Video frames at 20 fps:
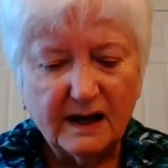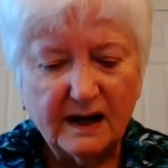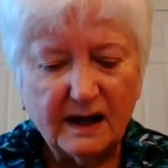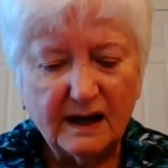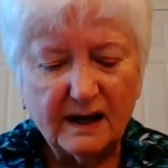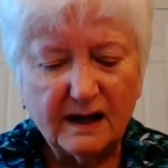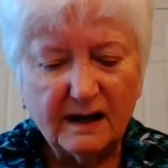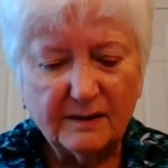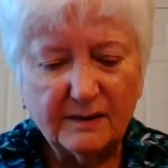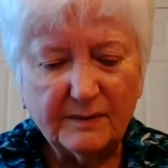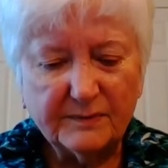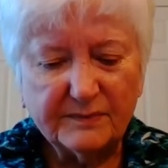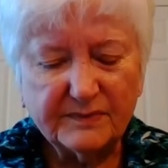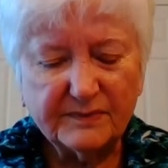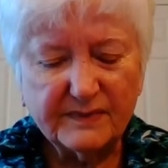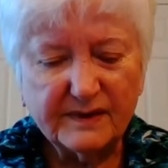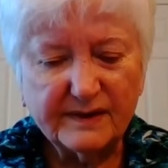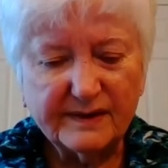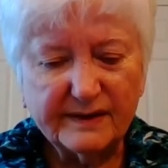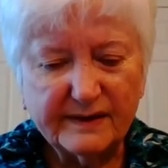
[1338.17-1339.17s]

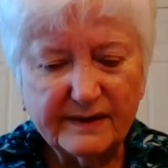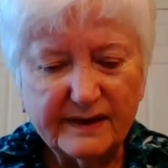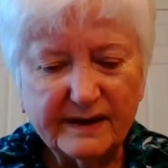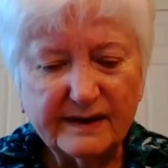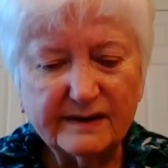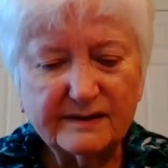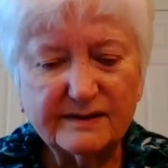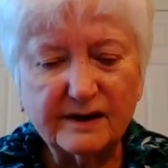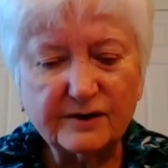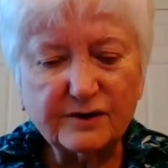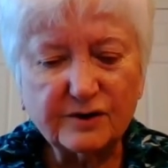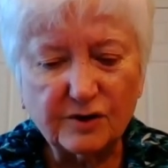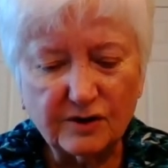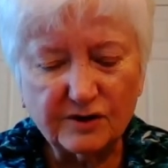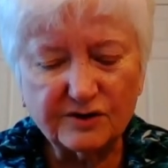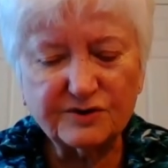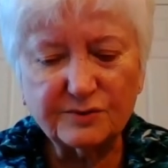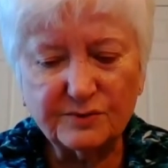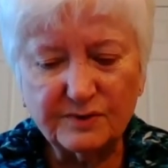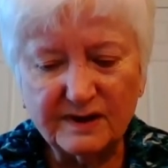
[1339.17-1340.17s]
it
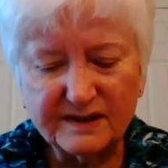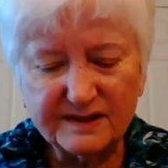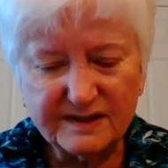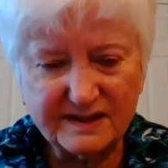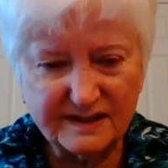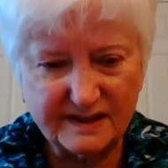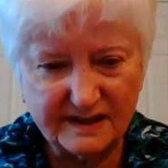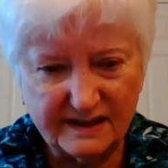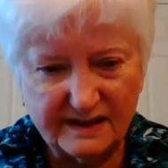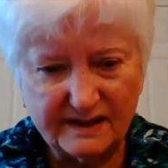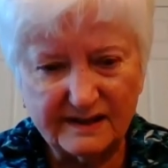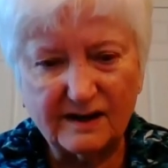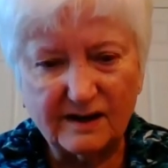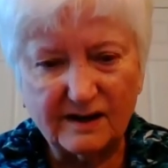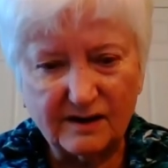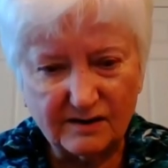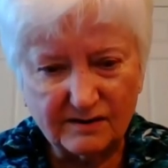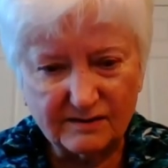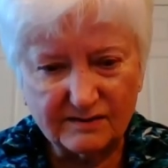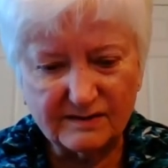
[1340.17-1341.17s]
occurred to us in
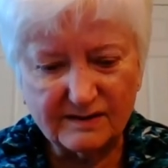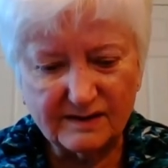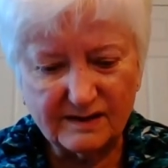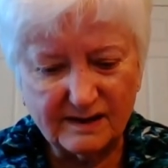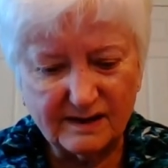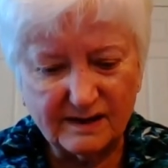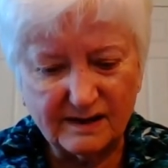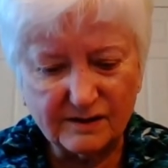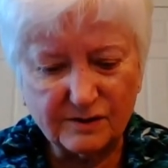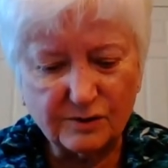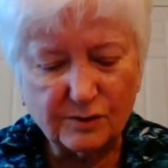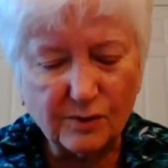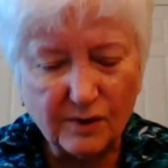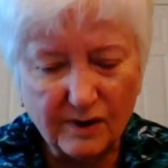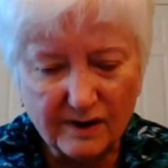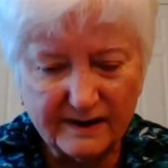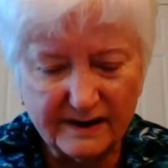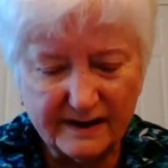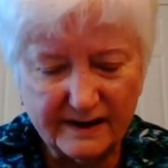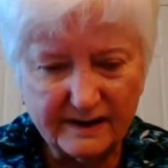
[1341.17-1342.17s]
our
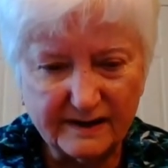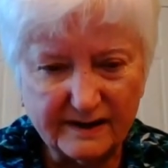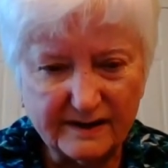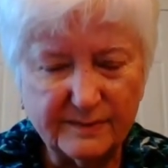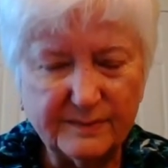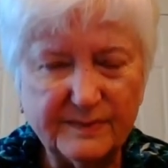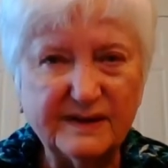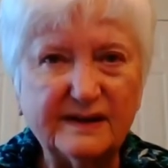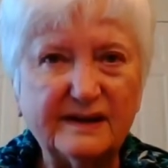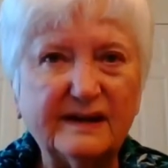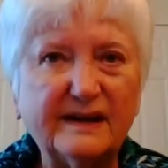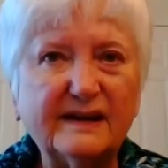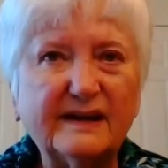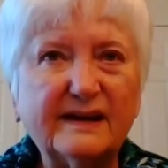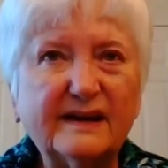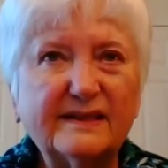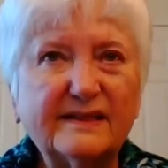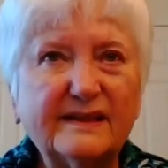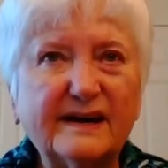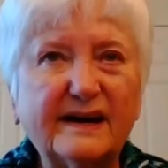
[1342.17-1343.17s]
coordinating committee
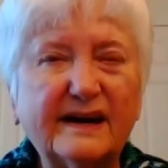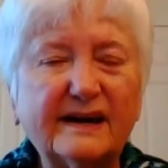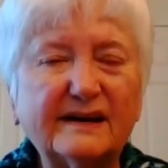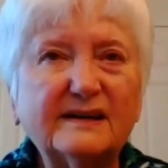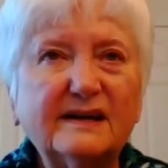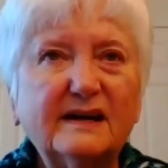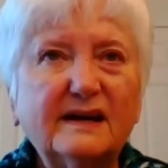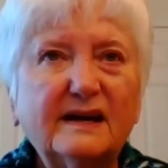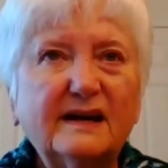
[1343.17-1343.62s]
that